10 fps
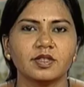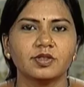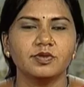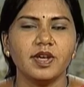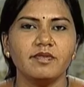
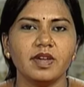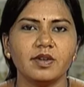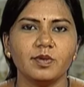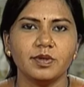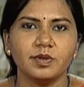Today we are
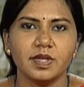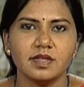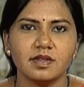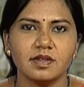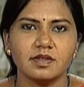going to
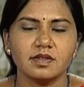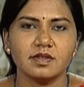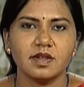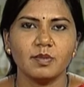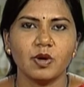discuss
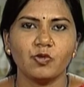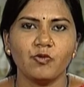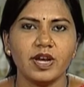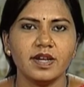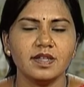about
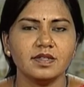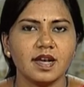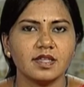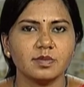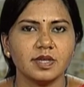various
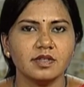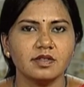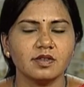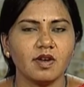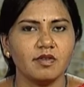aspects
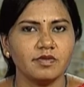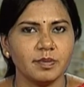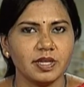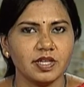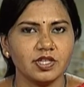of
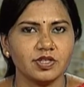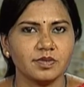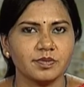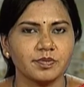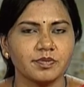fermentation.
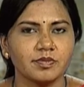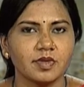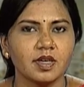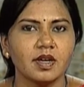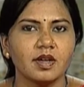
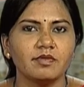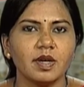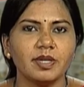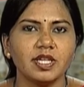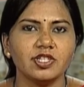
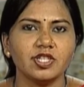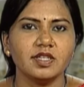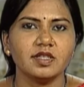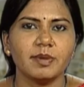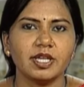Fermentation is
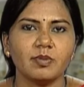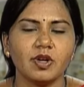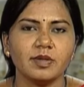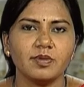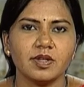a
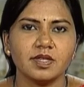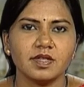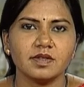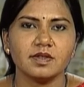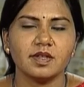metabolic
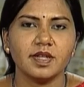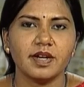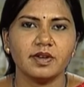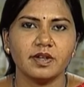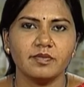process that
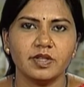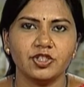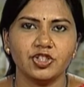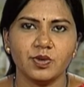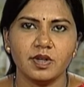converts
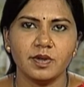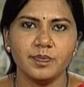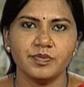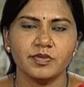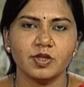sugar
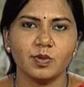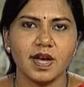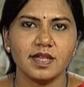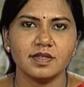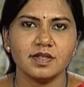to
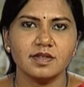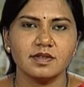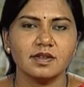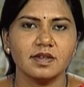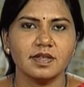acids,
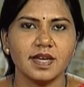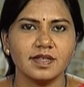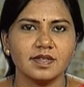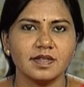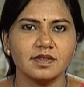
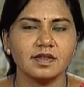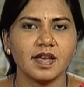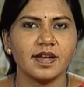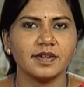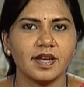gases
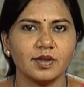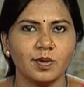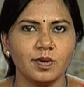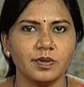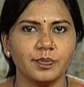and
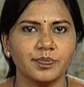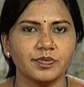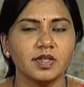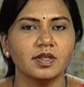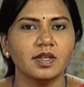alcohol.
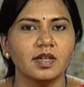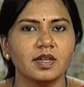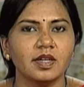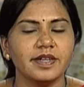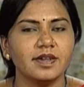
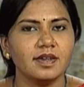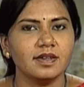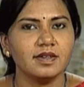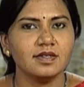It occurs